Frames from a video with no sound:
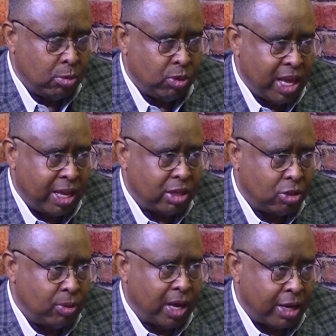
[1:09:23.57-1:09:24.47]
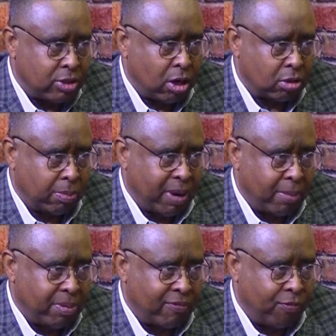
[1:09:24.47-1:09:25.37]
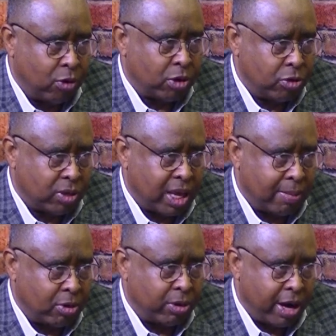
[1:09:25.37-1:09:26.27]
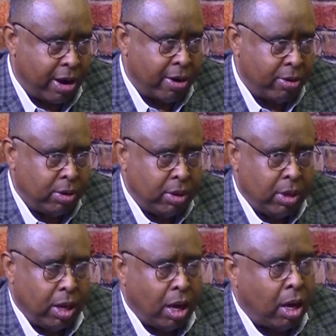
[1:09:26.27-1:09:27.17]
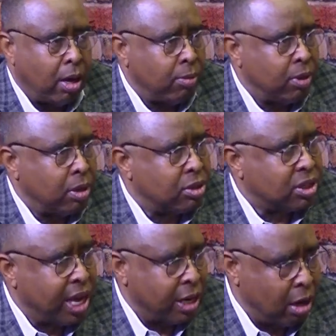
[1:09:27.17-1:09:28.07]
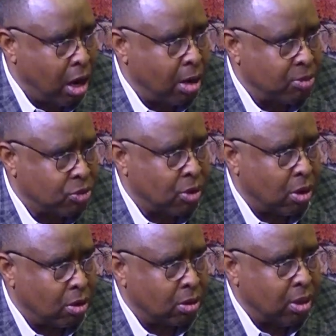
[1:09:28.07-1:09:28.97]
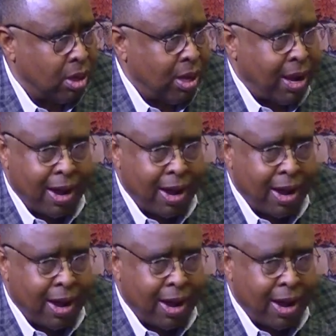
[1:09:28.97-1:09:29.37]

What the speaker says: that you and I talked about before you came on air, Stan Armstrong. Yeah.